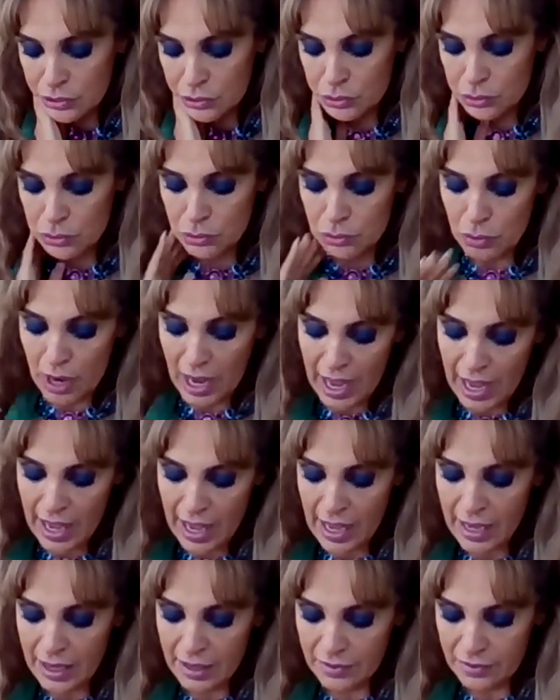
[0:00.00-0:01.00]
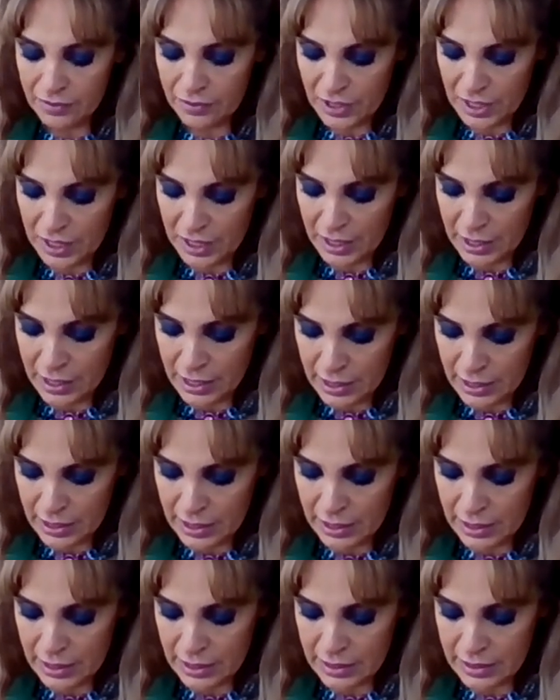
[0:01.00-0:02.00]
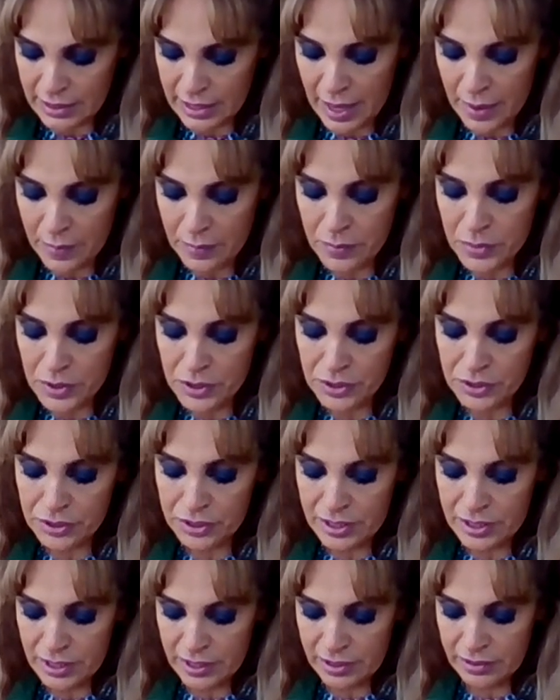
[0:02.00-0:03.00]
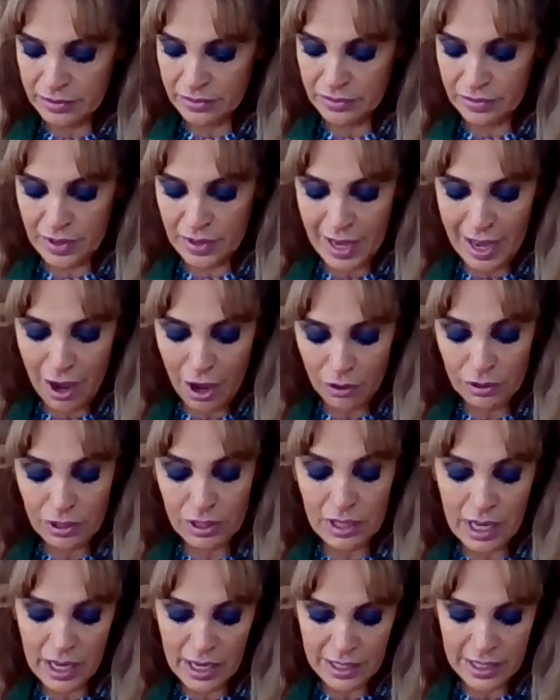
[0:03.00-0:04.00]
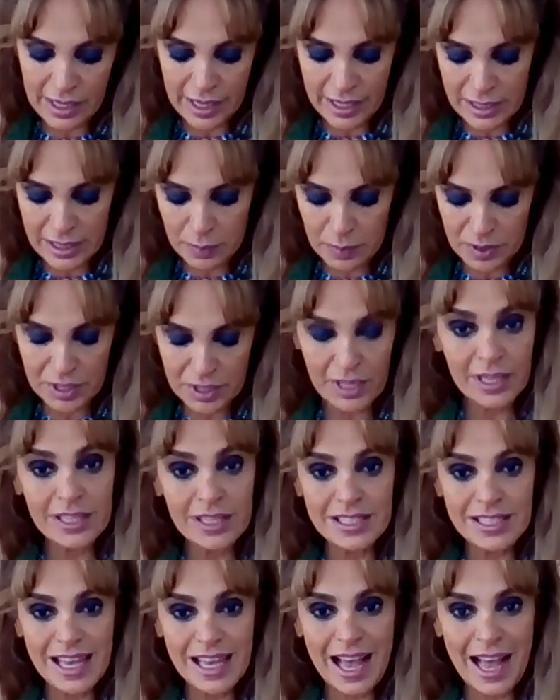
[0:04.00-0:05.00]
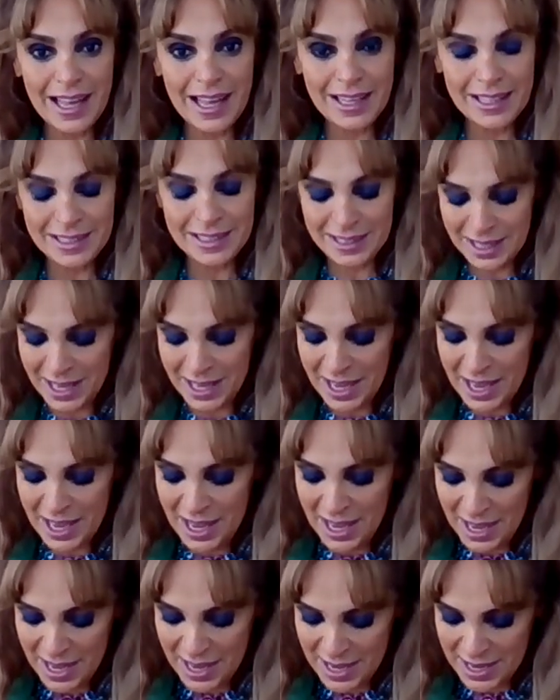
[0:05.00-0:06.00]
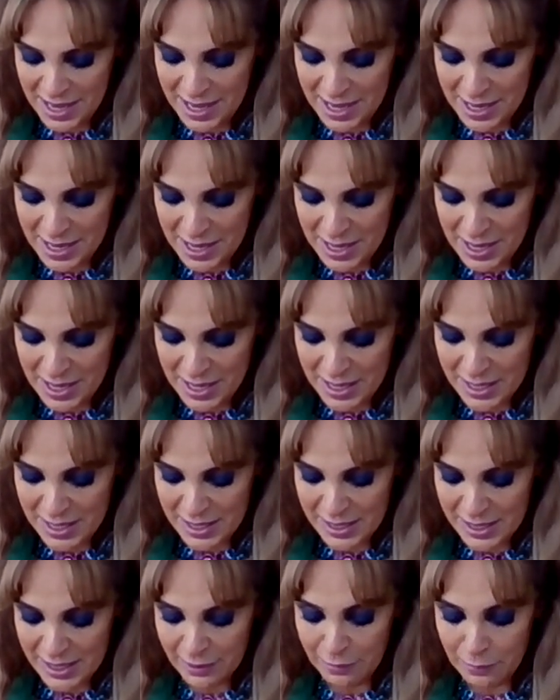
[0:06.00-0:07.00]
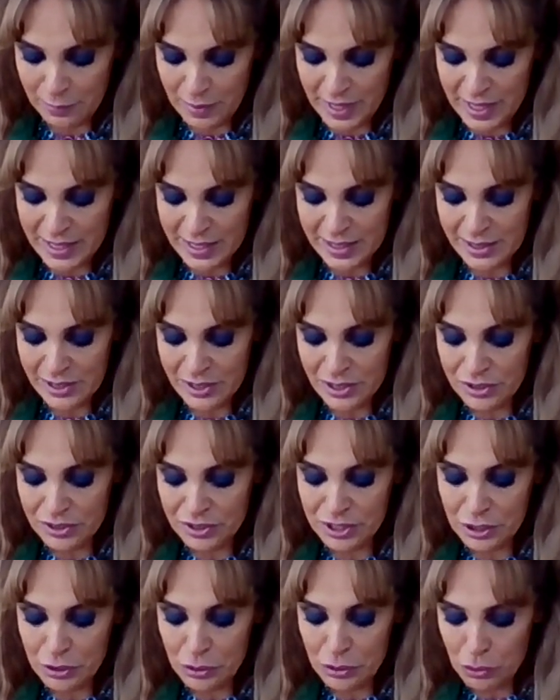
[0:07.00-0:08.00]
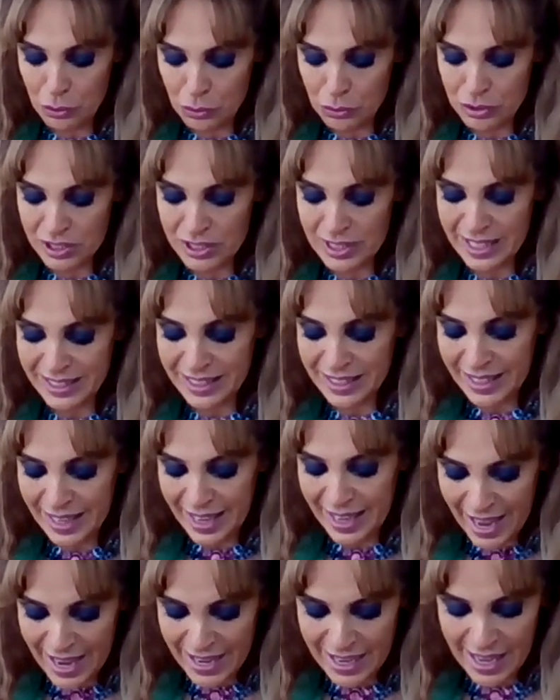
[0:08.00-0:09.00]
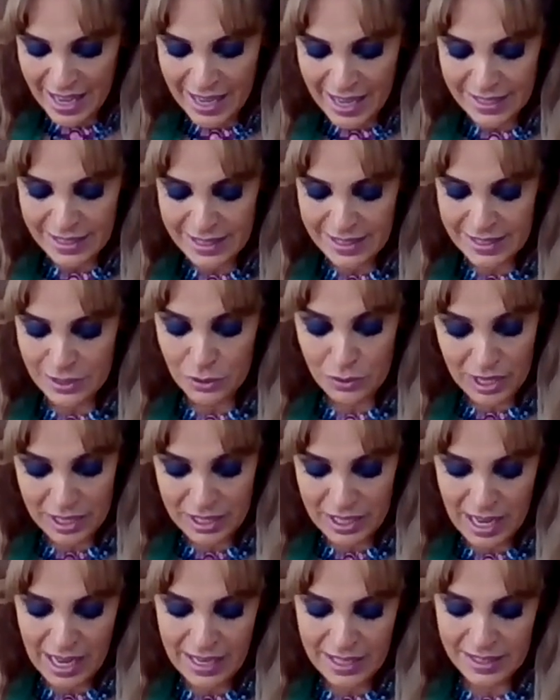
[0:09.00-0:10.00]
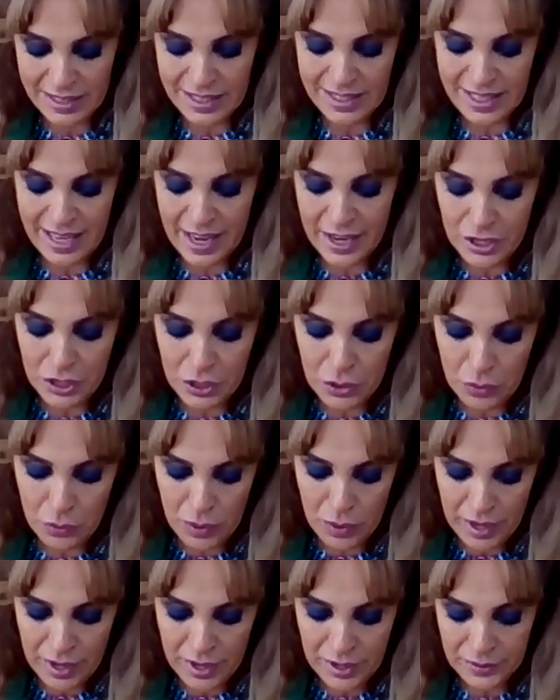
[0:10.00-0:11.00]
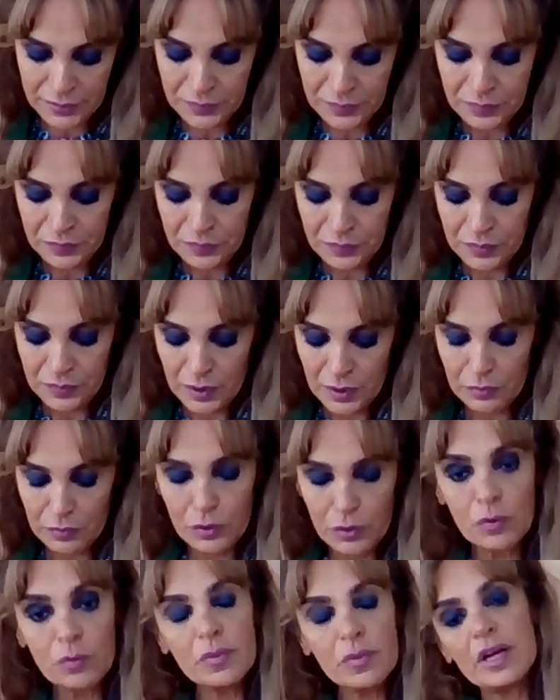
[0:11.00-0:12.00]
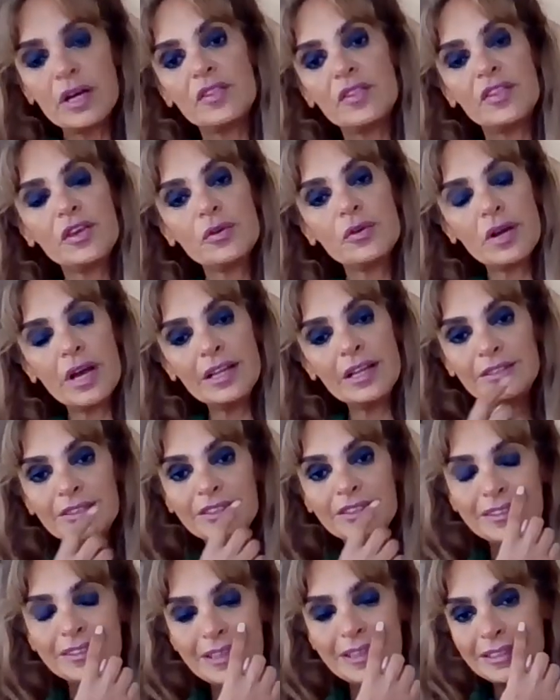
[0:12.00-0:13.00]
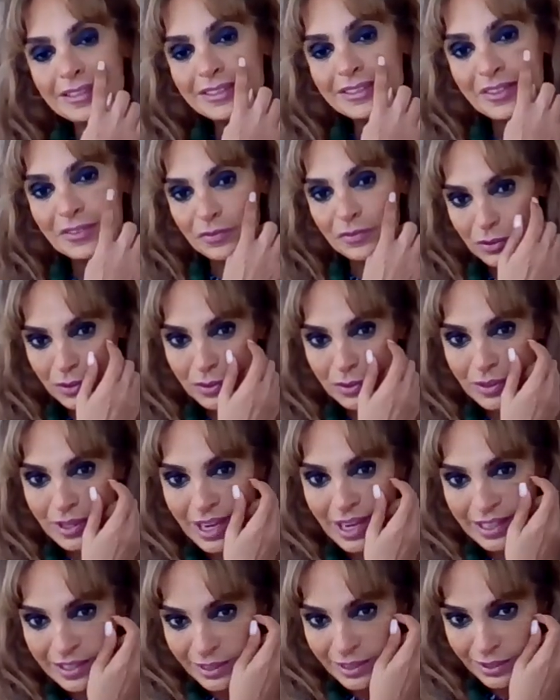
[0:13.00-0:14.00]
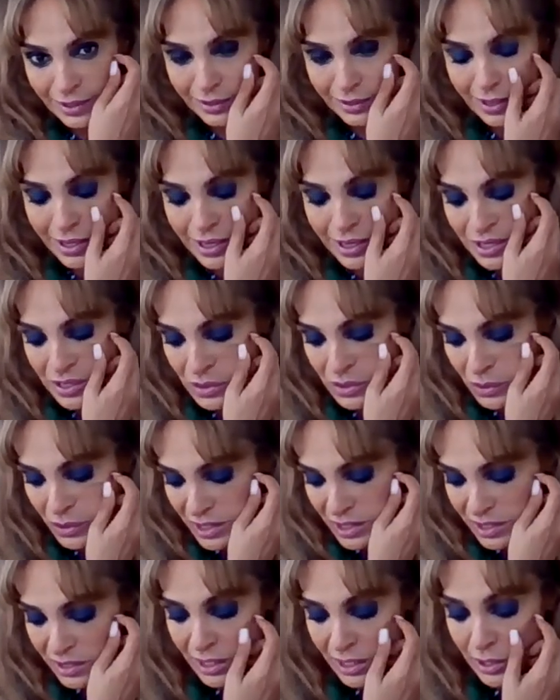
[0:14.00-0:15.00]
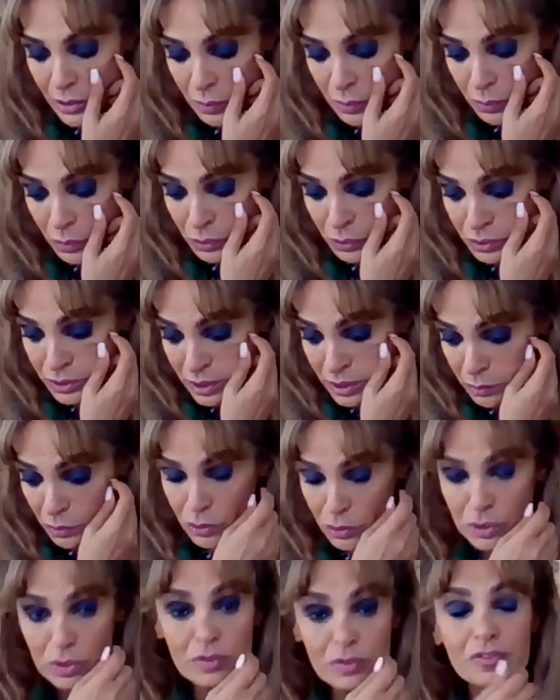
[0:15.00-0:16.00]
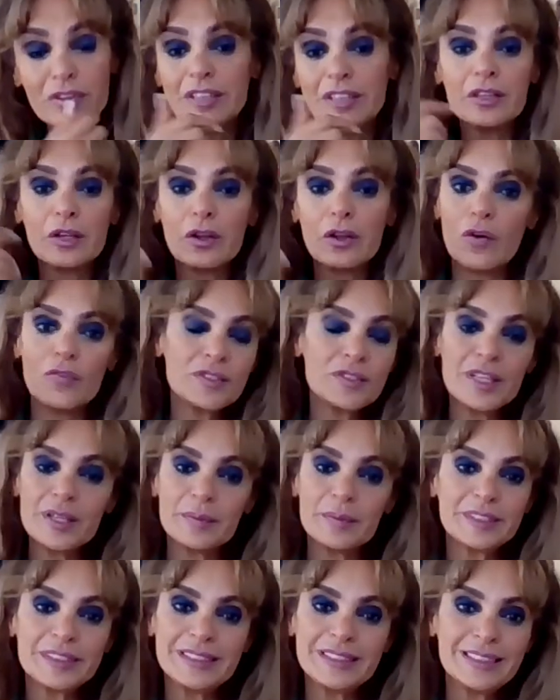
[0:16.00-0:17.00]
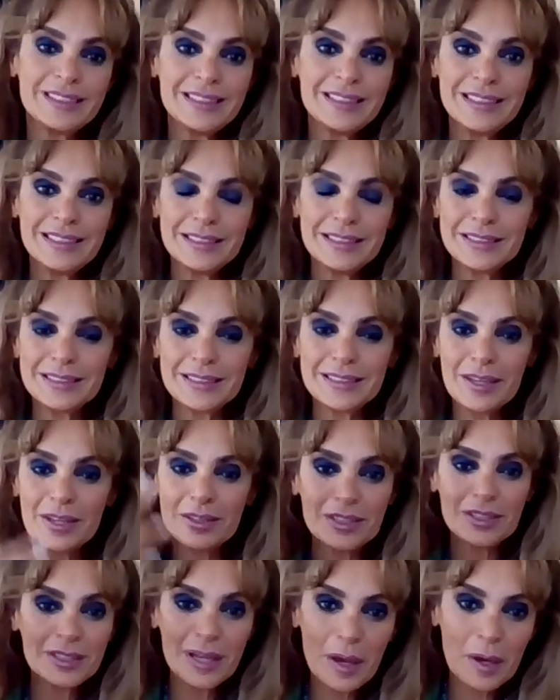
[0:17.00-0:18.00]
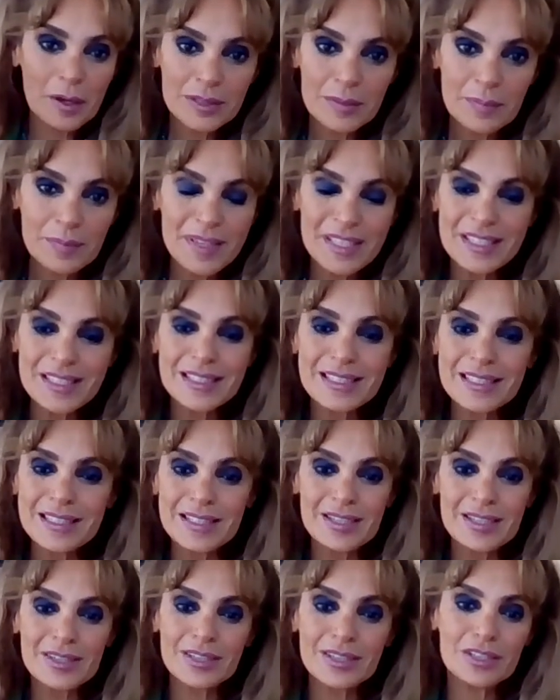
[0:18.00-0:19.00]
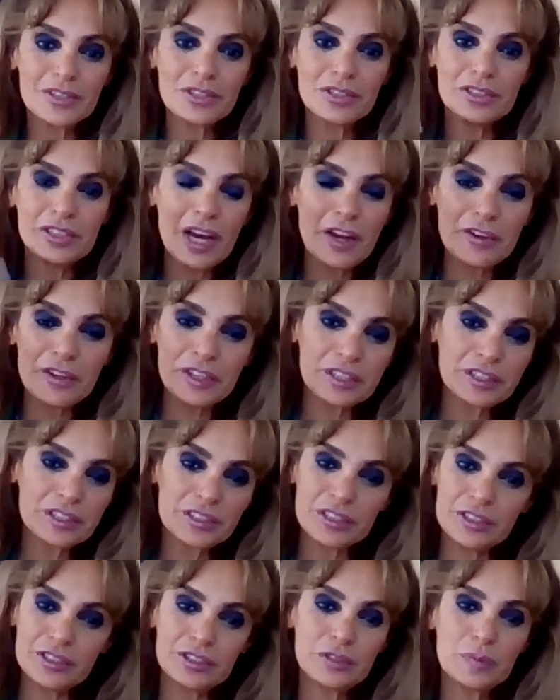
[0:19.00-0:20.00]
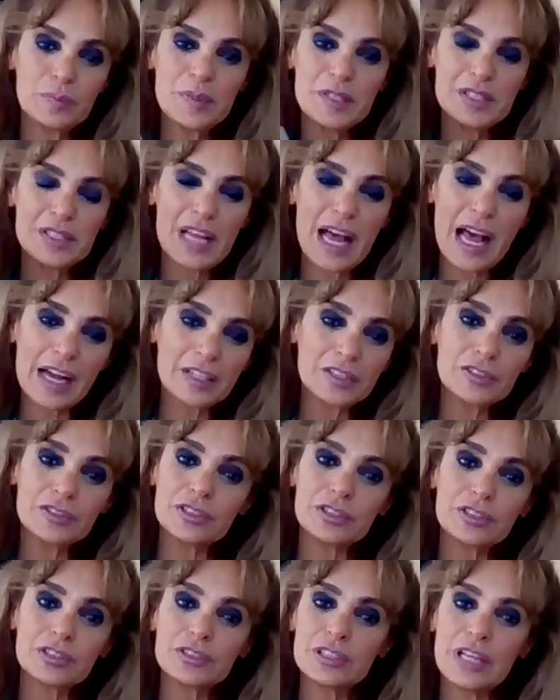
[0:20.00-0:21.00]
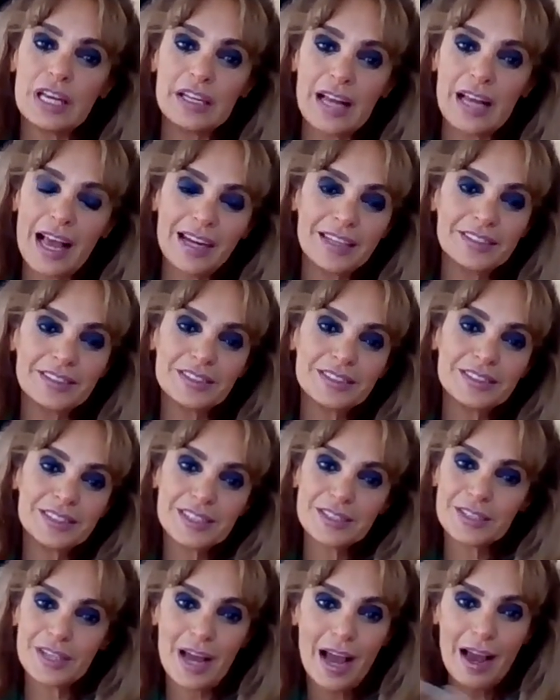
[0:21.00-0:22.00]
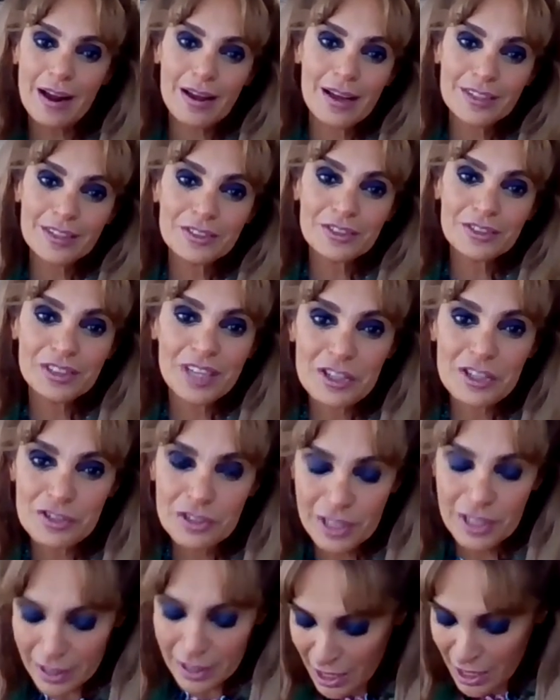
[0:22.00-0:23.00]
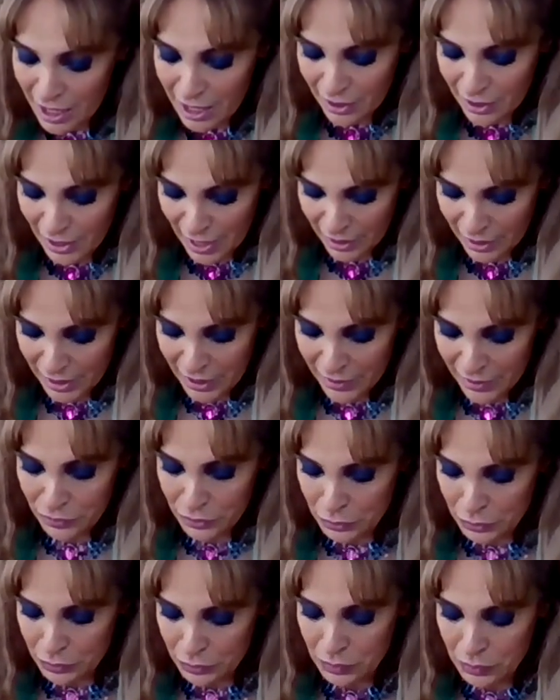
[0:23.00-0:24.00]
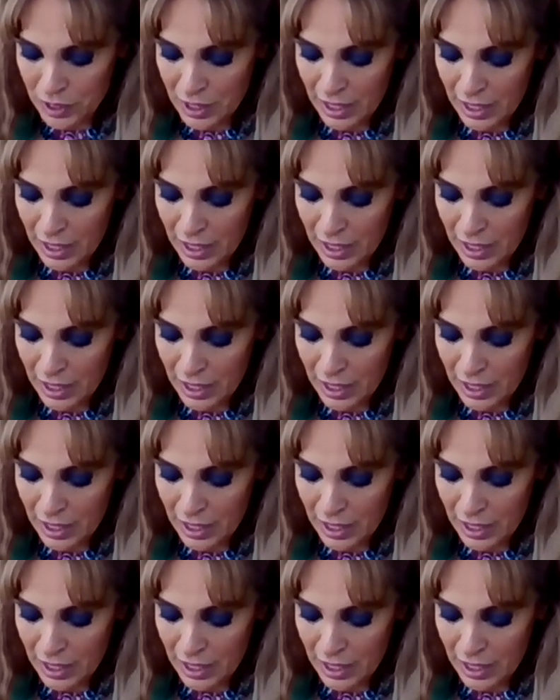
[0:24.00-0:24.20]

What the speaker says: to have the immersive online experience and a self-paced learning course that can you can access anywhere from your internet for a year. So it's really important, because you'll find a lot of celebrities and the best the directors, the best actors and actresses international that give you,